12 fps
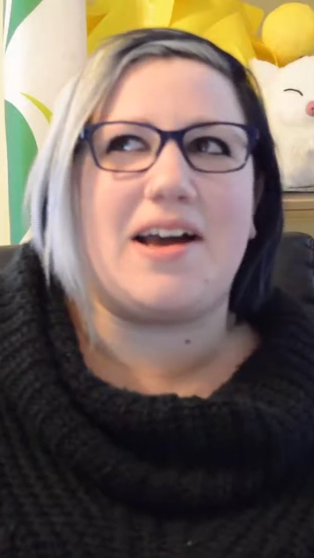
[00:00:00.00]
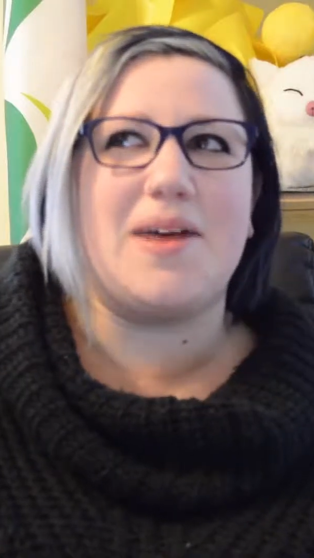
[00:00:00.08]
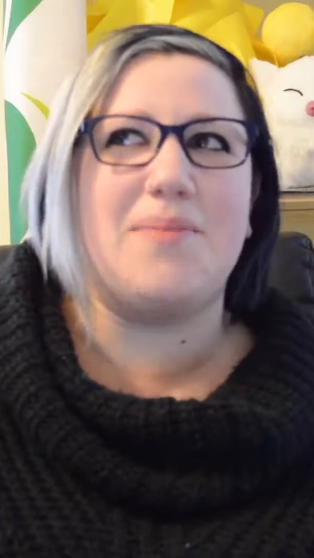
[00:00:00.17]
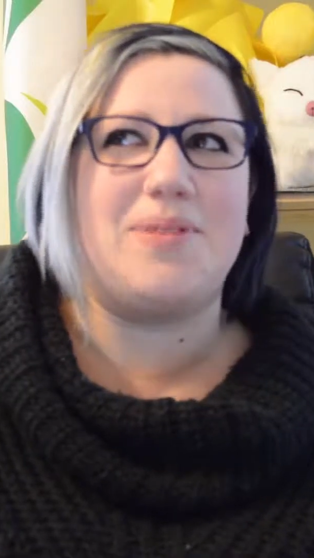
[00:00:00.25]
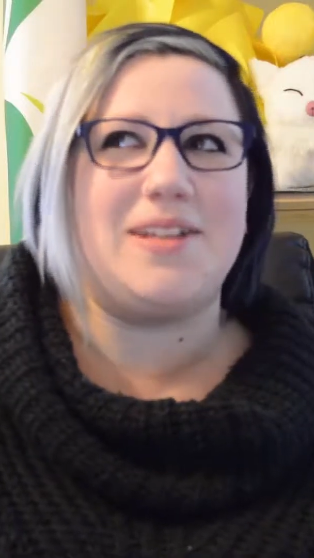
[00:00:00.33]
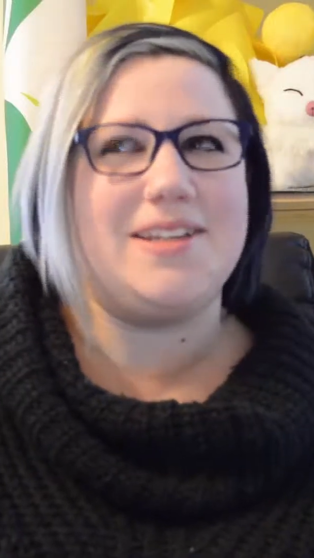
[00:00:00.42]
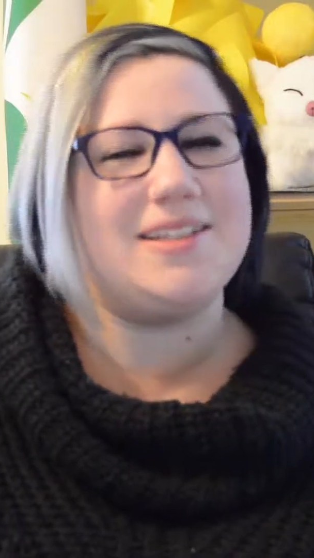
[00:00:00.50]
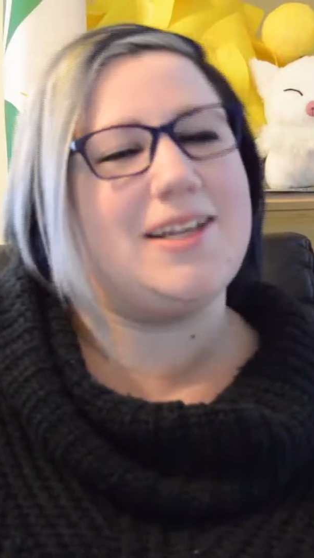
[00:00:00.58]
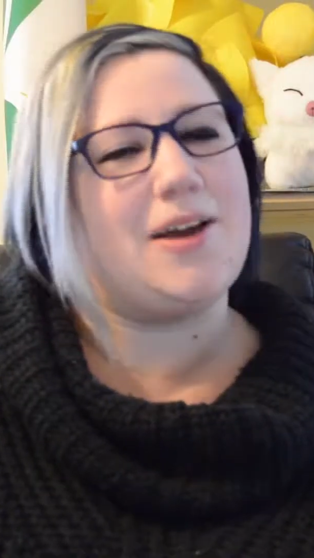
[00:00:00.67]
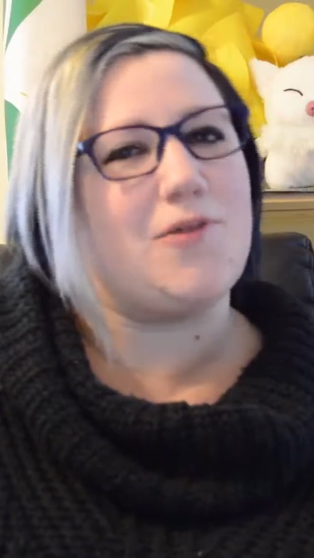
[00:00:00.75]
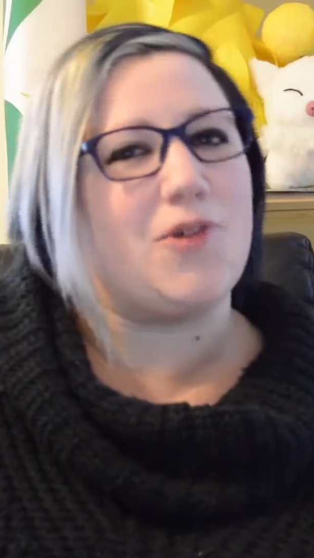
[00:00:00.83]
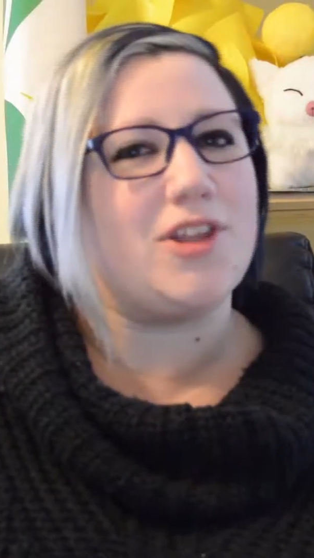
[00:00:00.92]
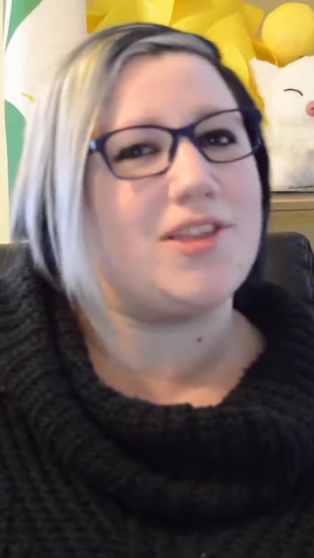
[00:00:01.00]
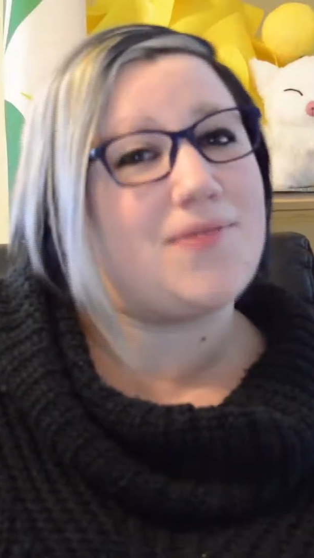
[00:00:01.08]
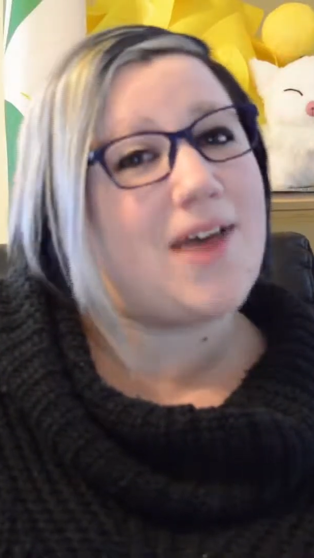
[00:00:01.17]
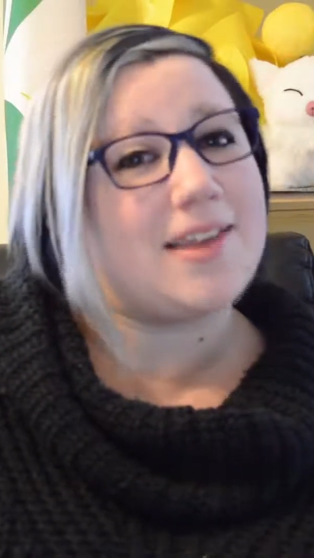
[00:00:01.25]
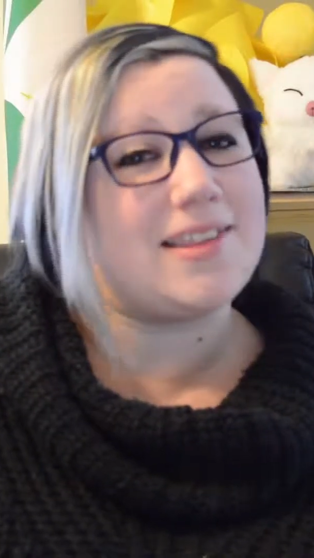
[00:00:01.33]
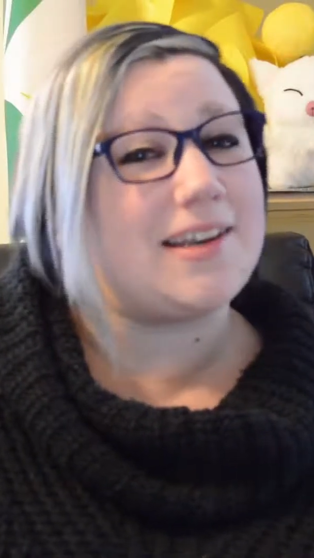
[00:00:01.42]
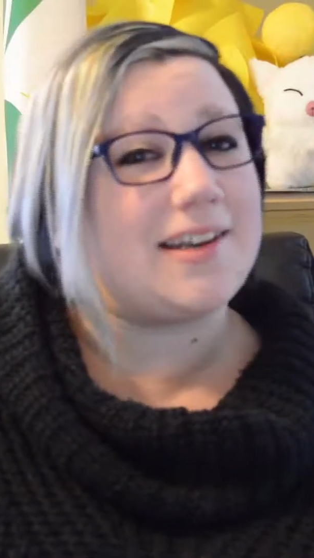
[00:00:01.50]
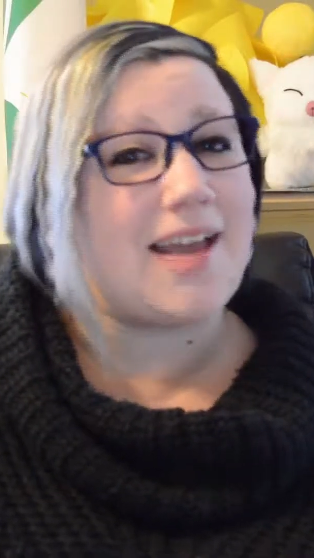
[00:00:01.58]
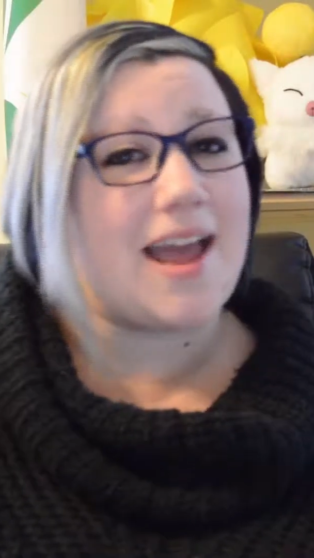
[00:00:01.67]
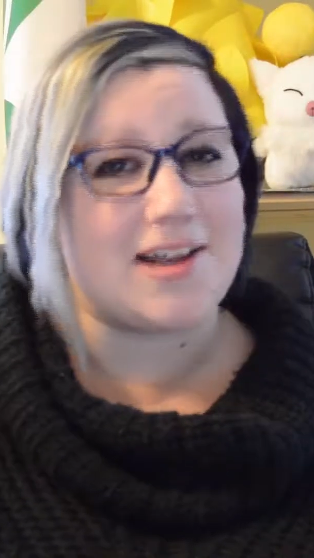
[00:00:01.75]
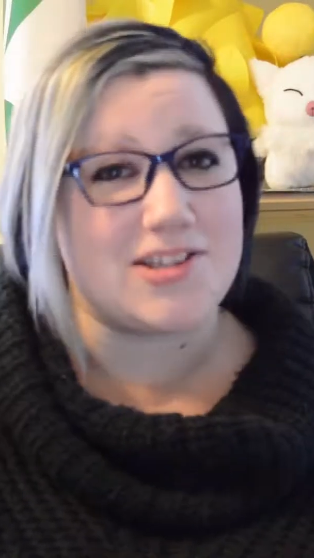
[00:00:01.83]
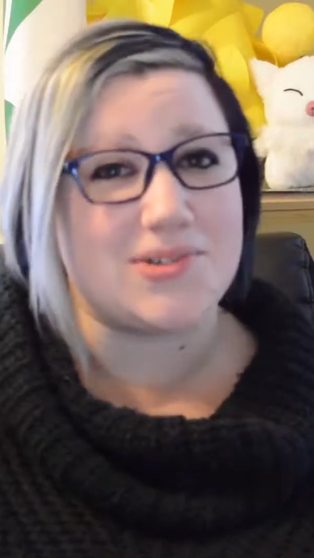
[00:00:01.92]
completely avoid the fact that it
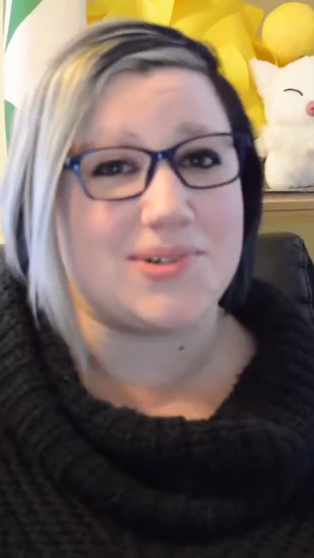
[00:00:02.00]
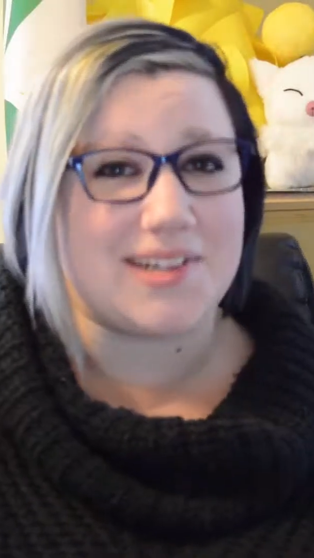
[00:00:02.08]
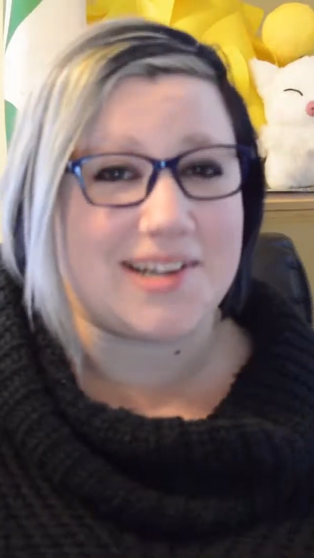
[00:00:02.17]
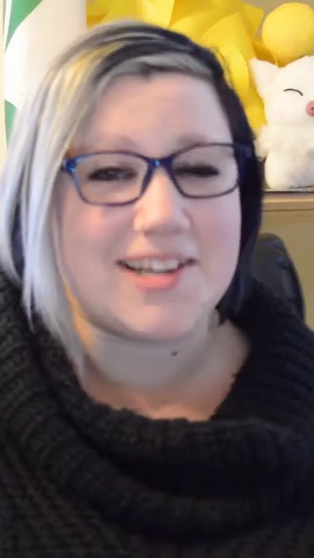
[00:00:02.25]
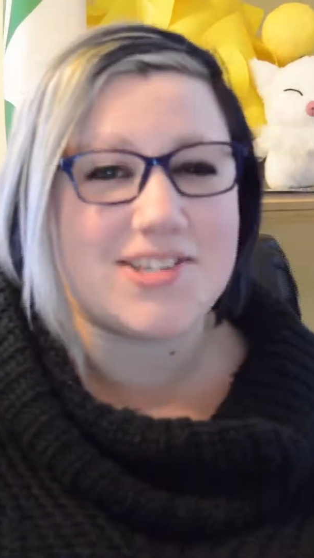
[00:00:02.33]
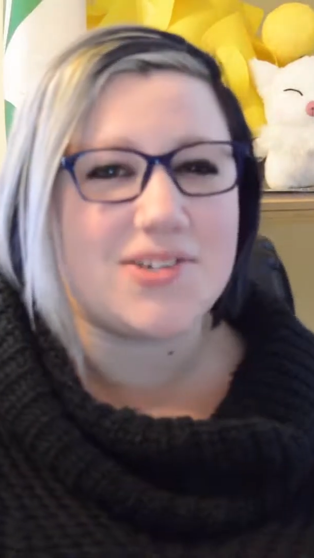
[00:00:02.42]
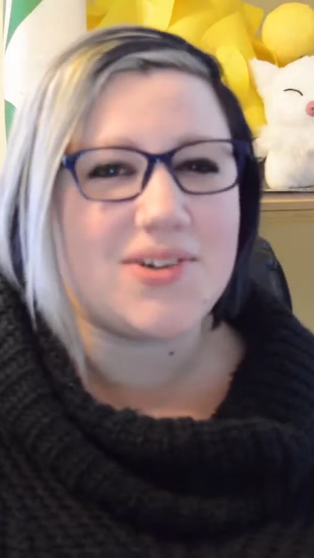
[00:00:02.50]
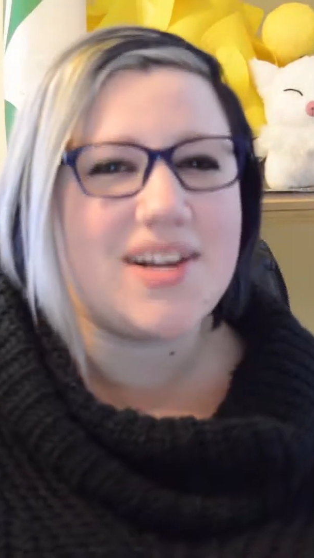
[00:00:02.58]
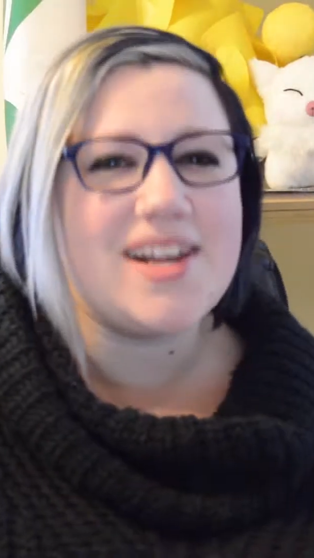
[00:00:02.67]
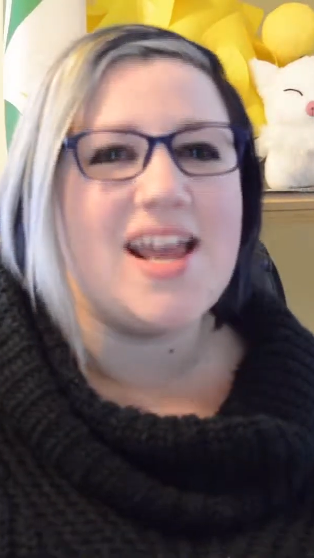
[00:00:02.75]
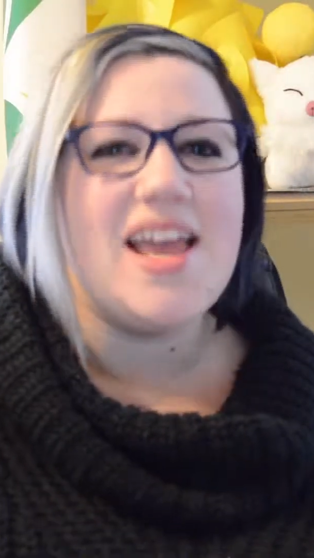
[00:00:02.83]
had a sordid history.